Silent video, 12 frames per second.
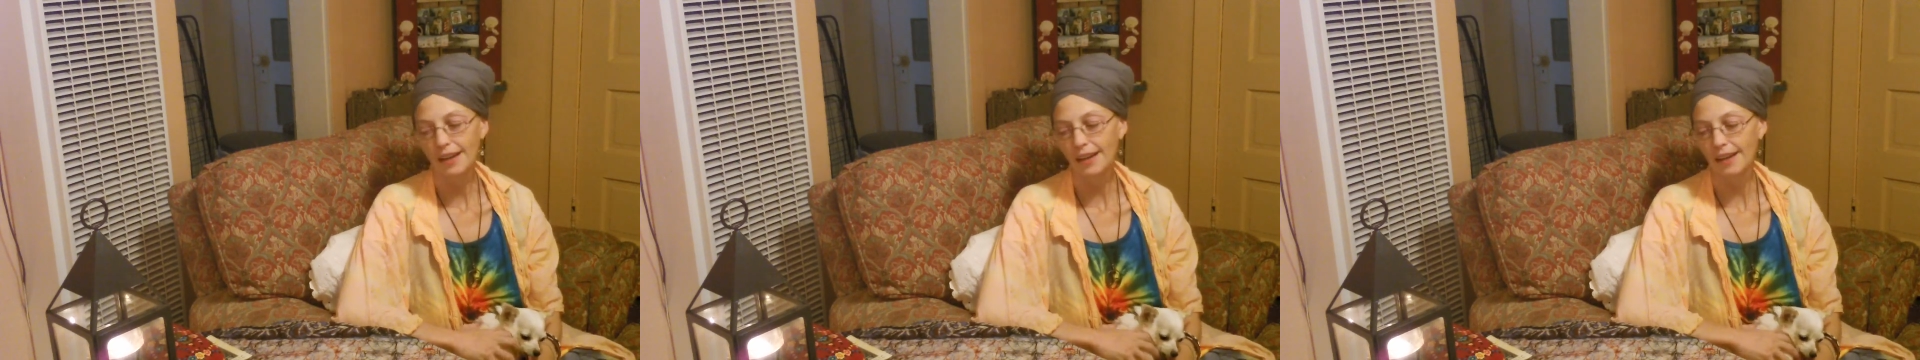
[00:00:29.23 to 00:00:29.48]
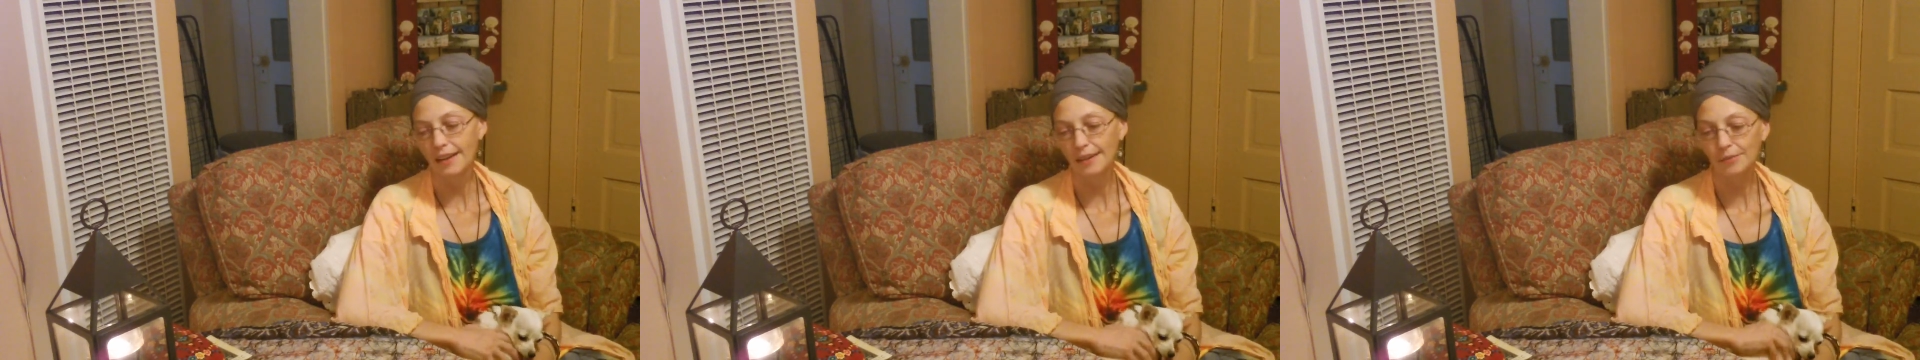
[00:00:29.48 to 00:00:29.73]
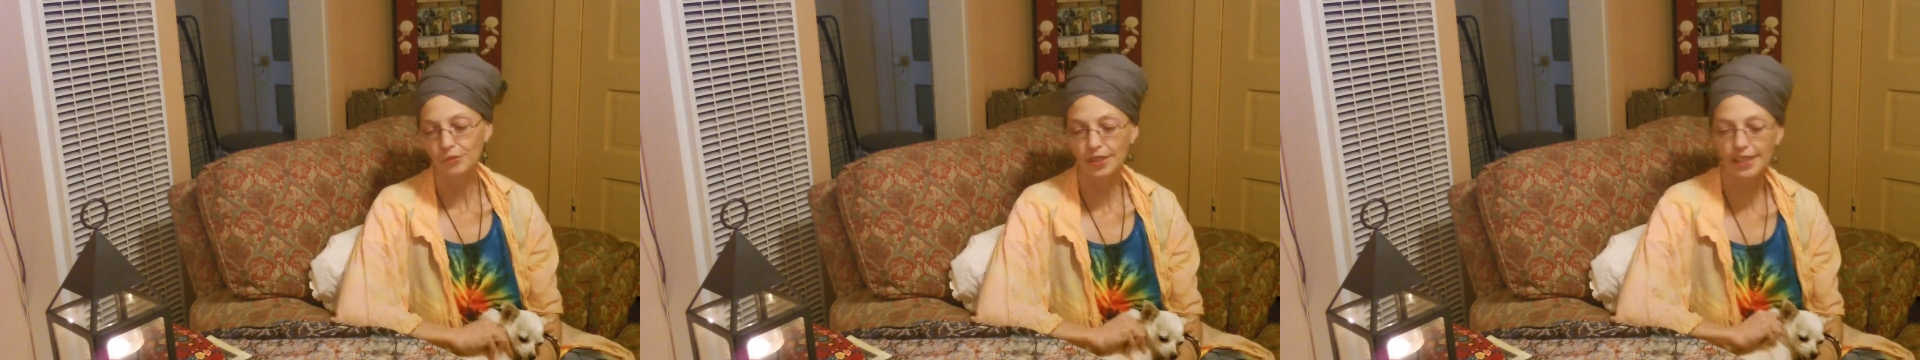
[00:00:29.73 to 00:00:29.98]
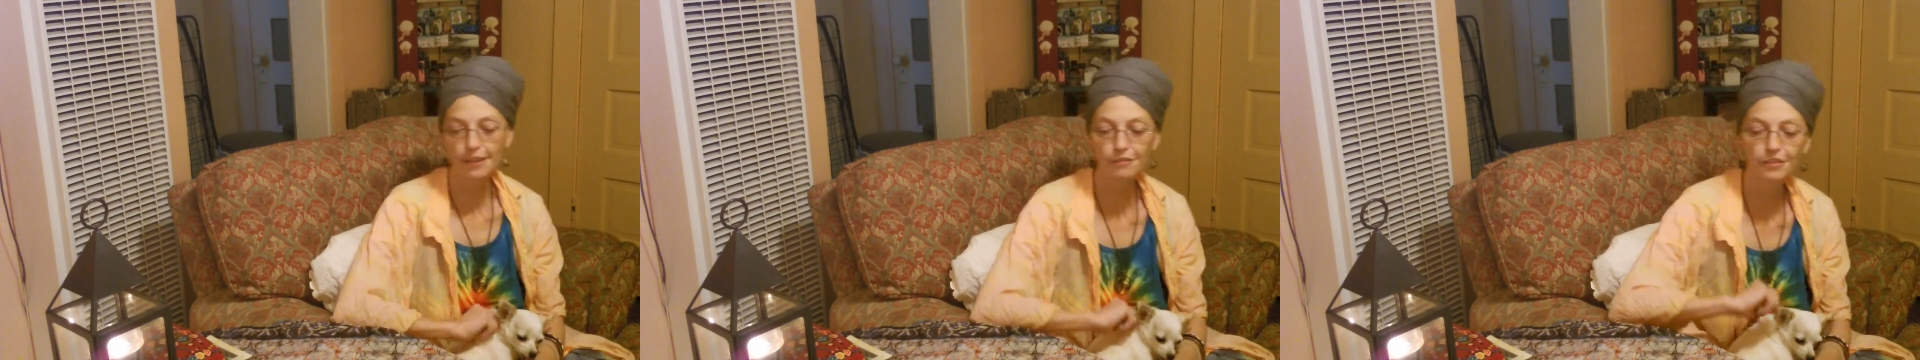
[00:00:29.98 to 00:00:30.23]
Um,
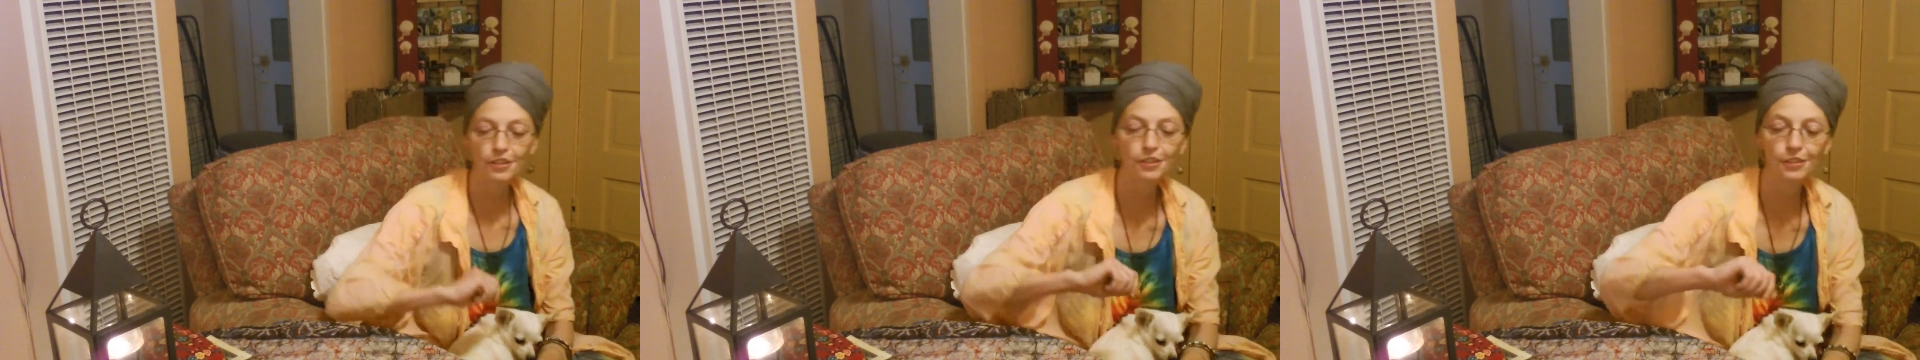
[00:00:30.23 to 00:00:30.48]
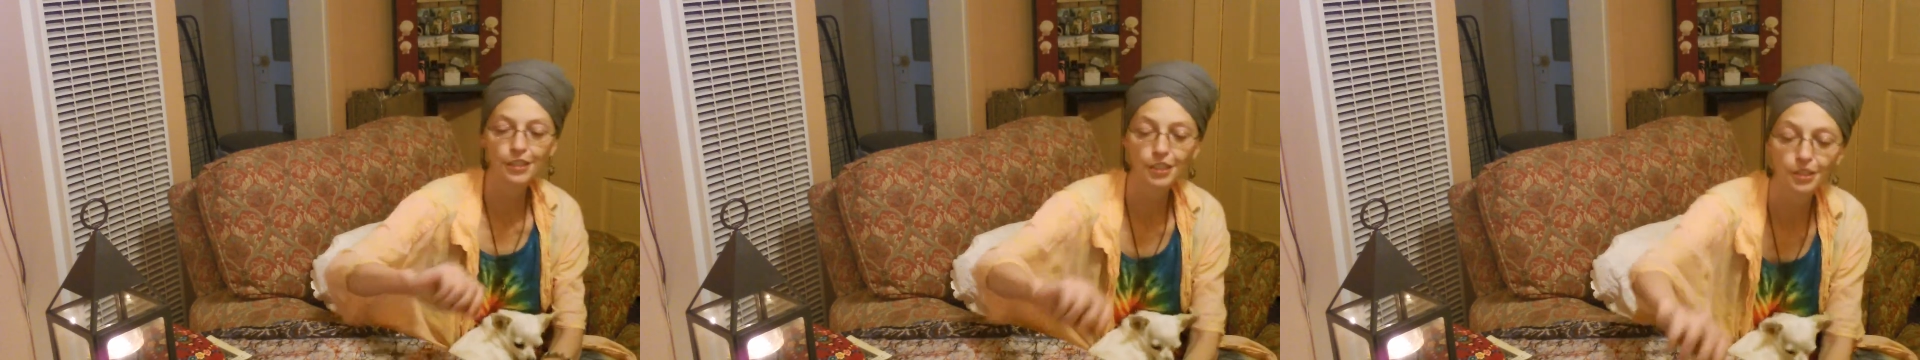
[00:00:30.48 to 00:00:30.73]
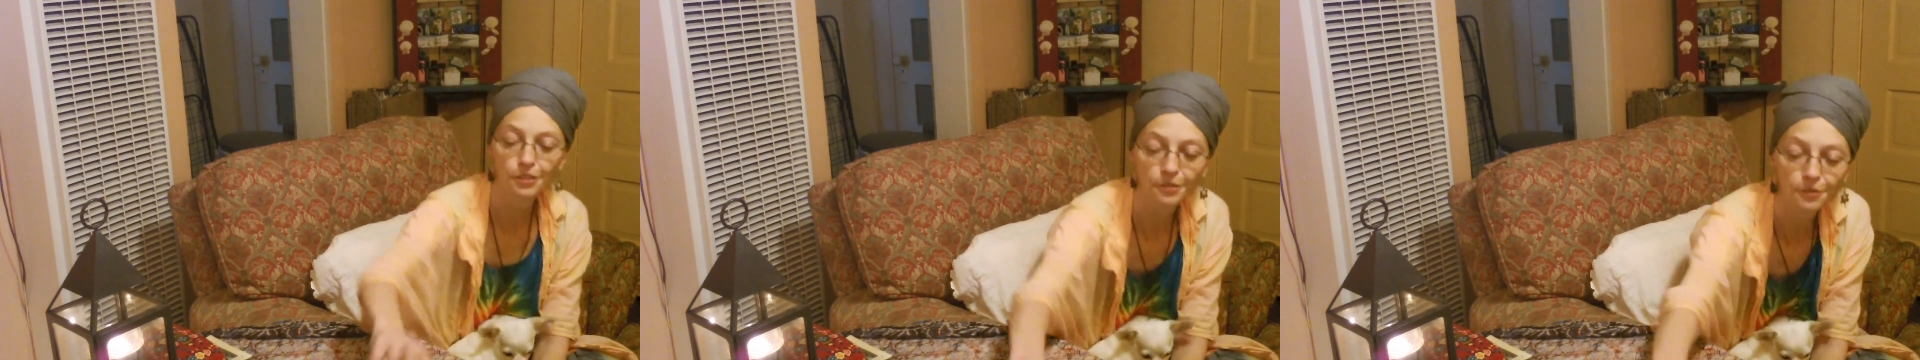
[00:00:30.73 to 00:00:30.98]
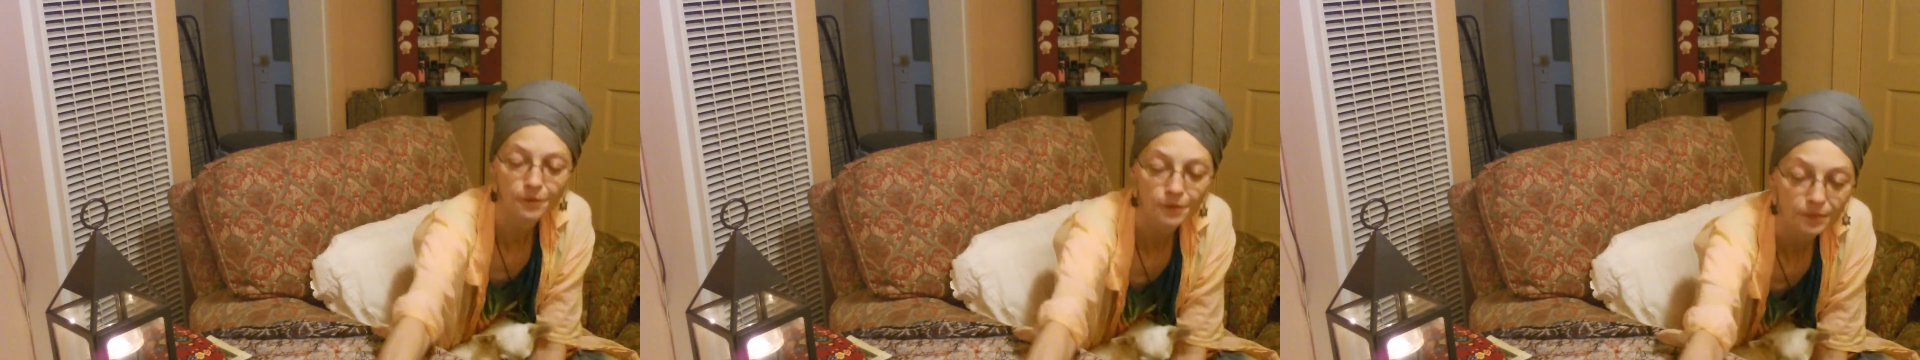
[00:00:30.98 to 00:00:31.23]
without further ado,
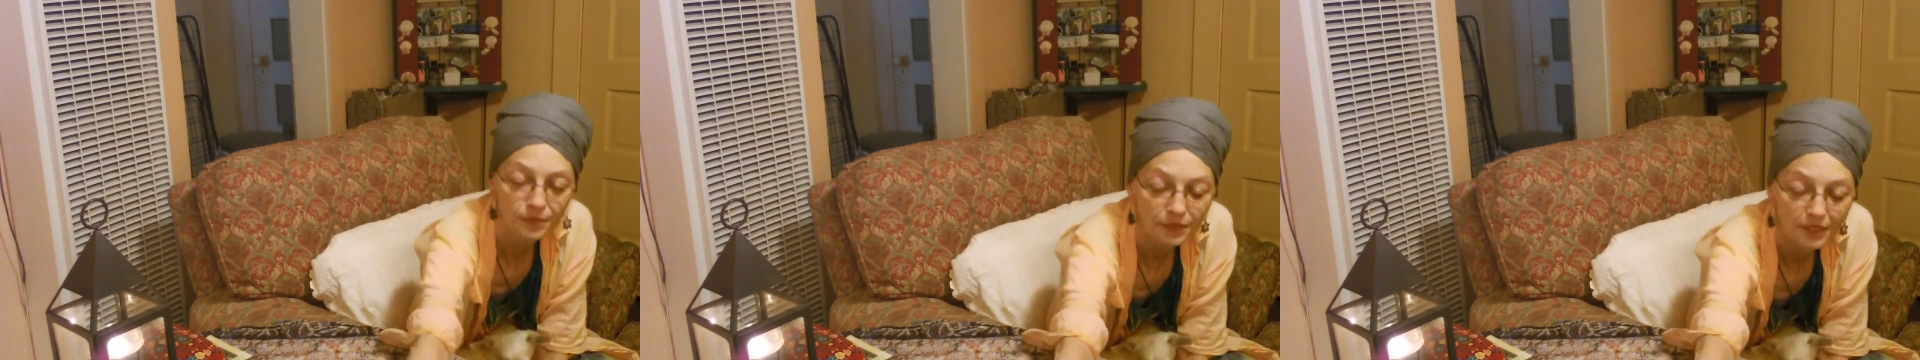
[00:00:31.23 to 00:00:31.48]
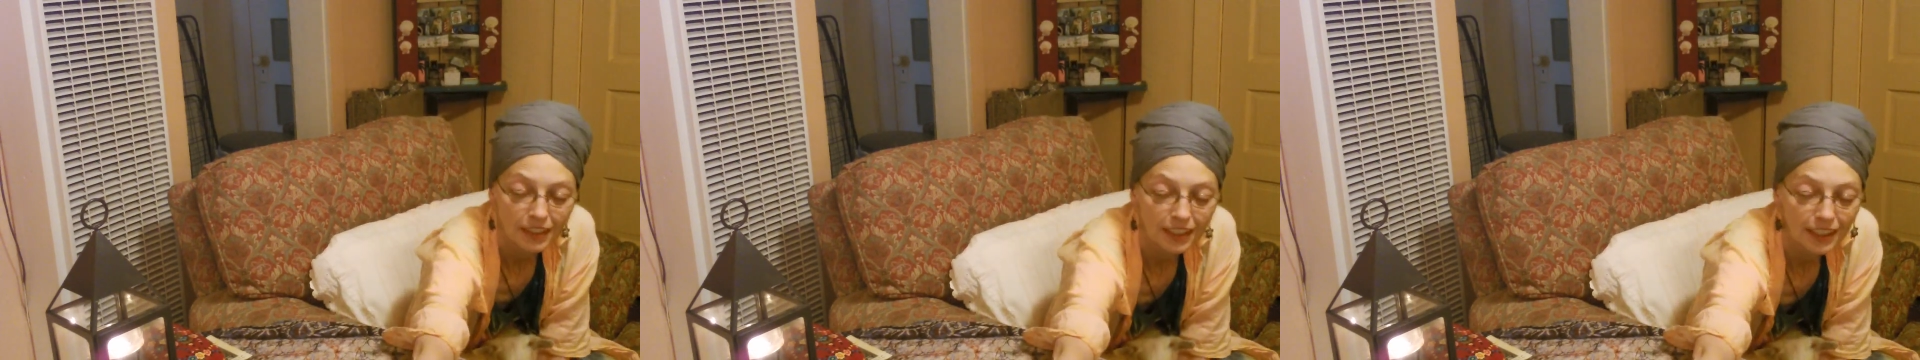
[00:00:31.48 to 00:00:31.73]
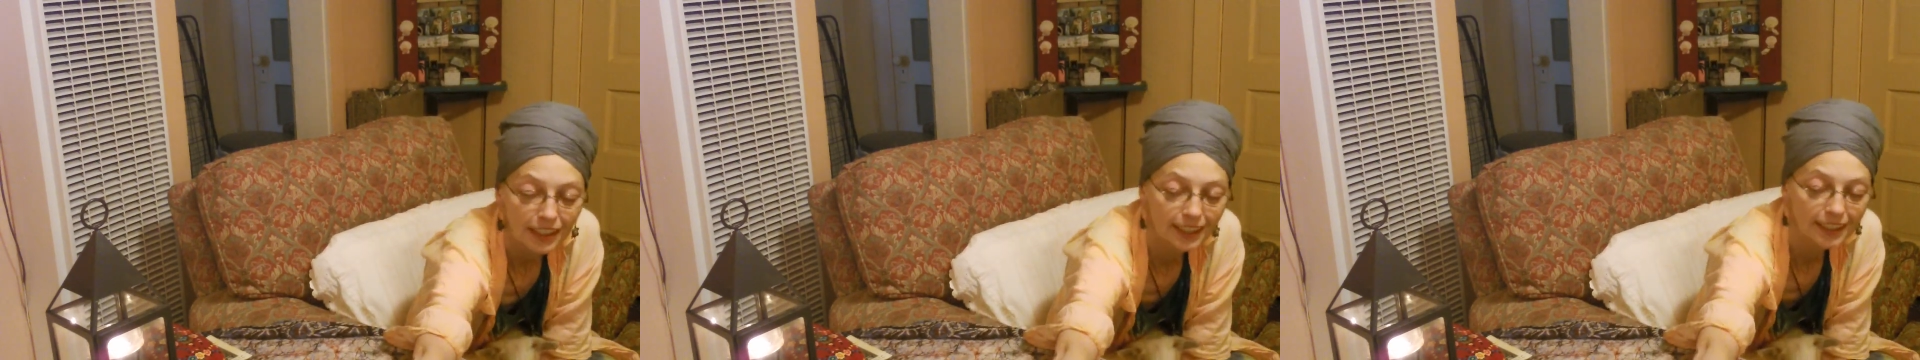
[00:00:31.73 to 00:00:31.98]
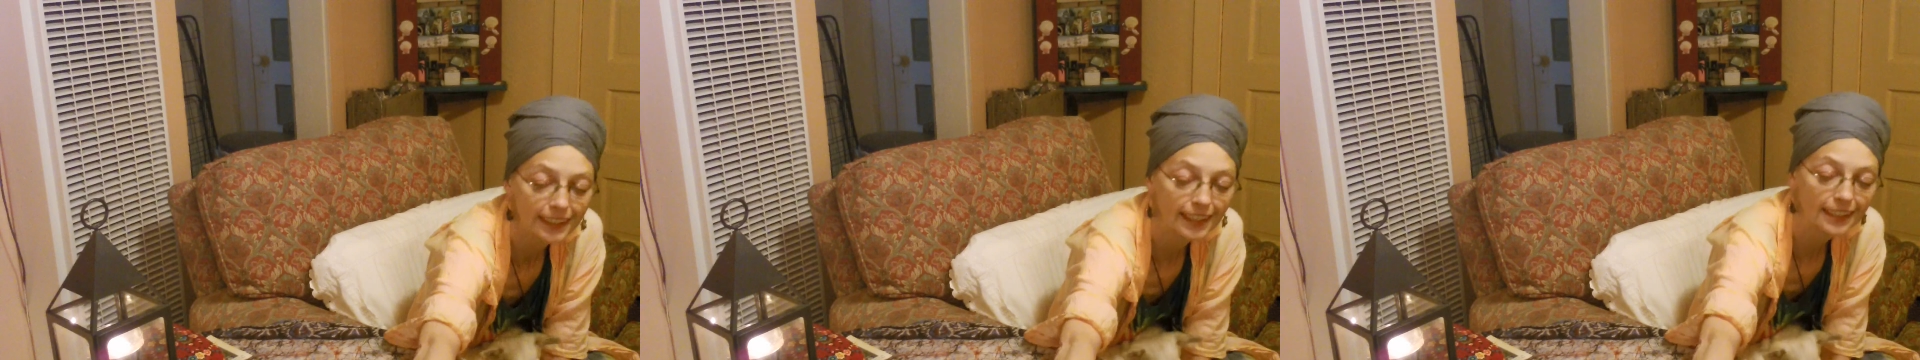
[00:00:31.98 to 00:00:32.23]

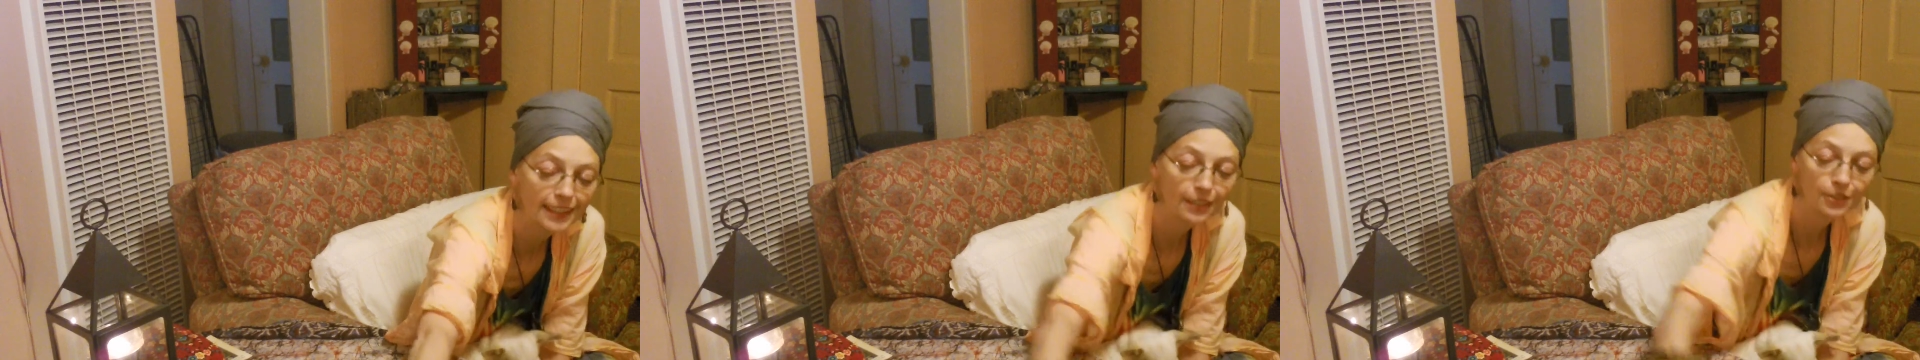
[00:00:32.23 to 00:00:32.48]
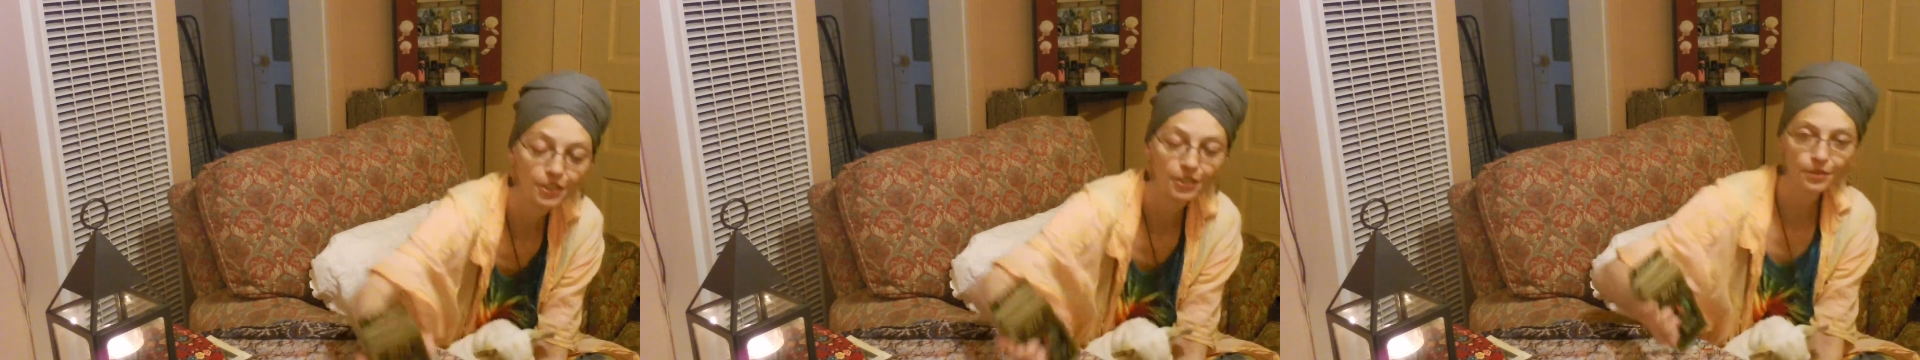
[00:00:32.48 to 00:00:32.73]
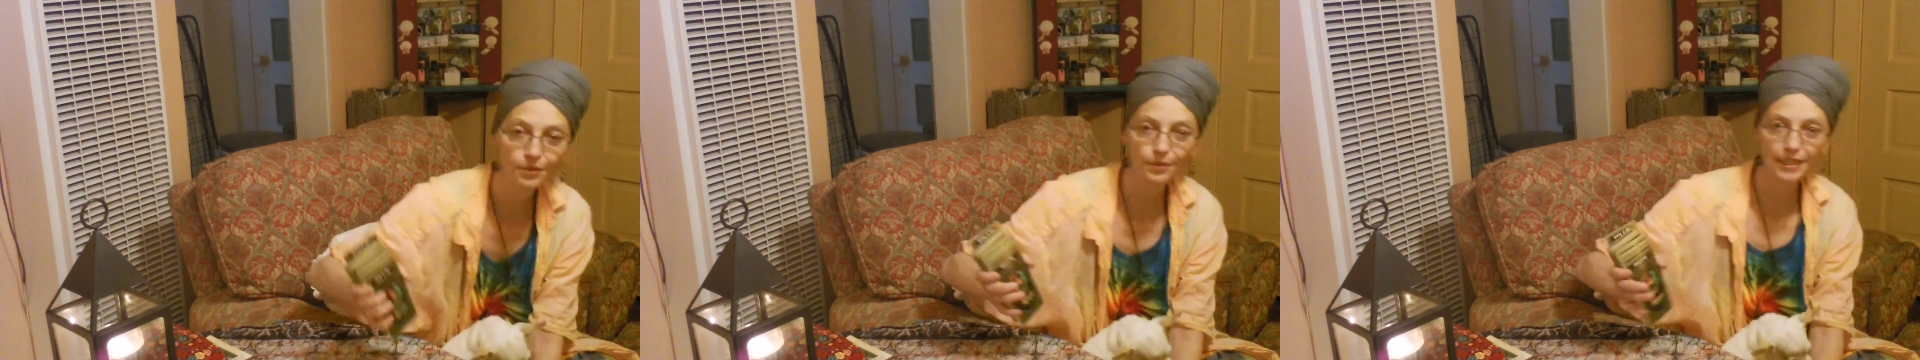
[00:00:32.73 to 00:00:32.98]
let's get down to your